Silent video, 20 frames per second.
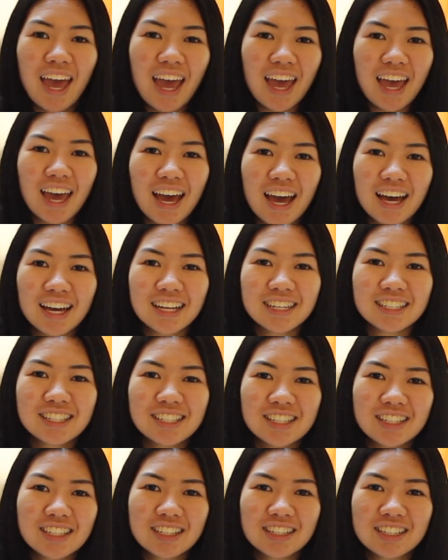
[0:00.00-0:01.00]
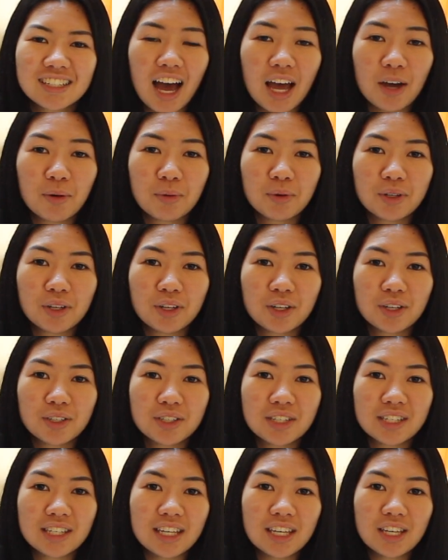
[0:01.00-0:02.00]
and I will
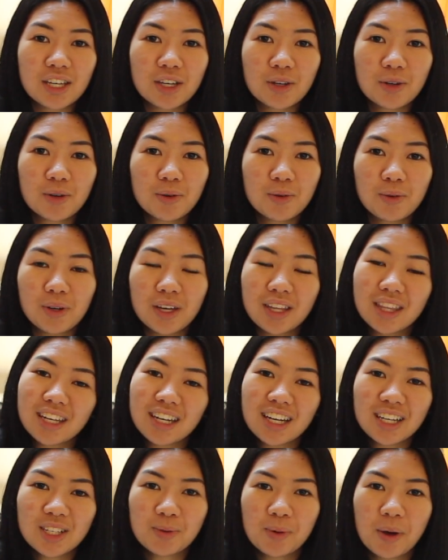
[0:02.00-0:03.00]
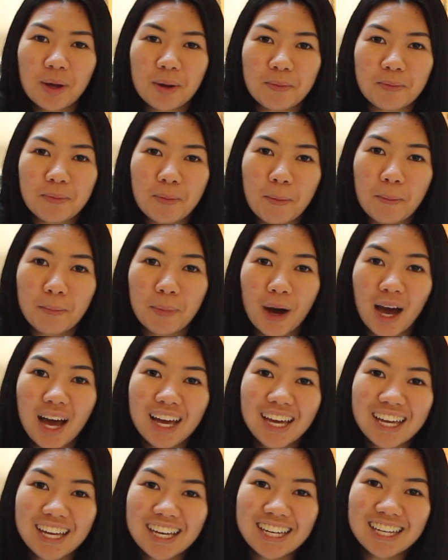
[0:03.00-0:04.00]
see you in the next one.
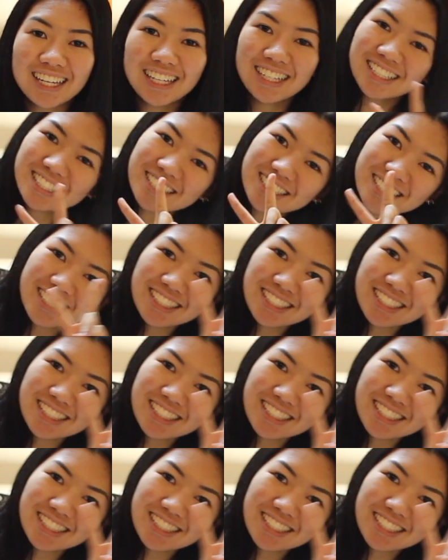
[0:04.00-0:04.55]
Bye!